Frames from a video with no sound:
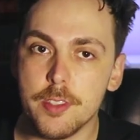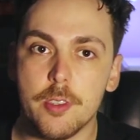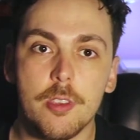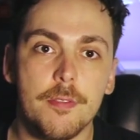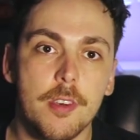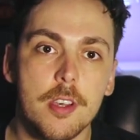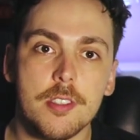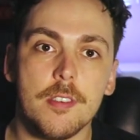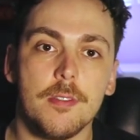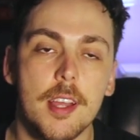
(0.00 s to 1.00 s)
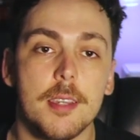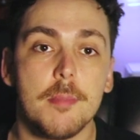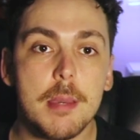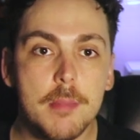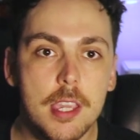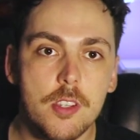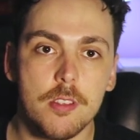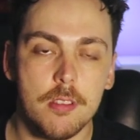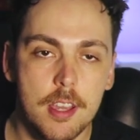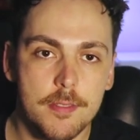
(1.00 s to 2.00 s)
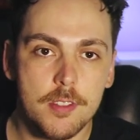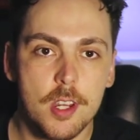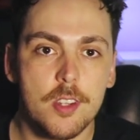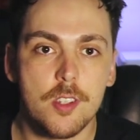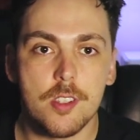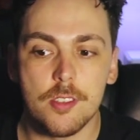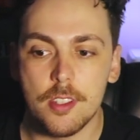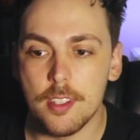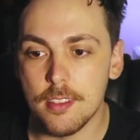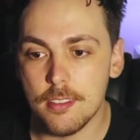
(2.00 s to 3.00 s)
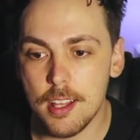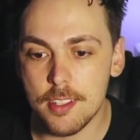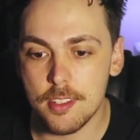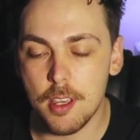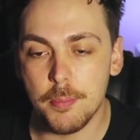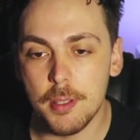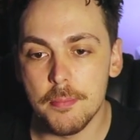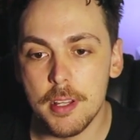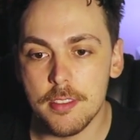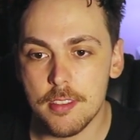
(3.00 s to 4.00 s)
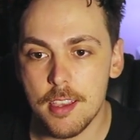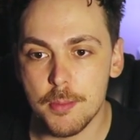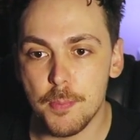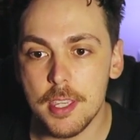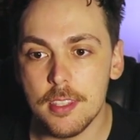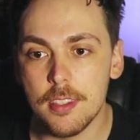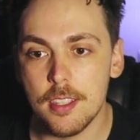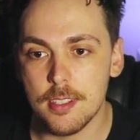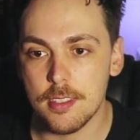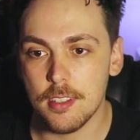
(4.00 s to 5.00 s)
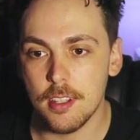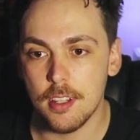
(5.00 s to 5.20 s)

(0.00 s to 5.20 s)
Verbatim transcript: So the first of my major life changes in the last couple of months has been that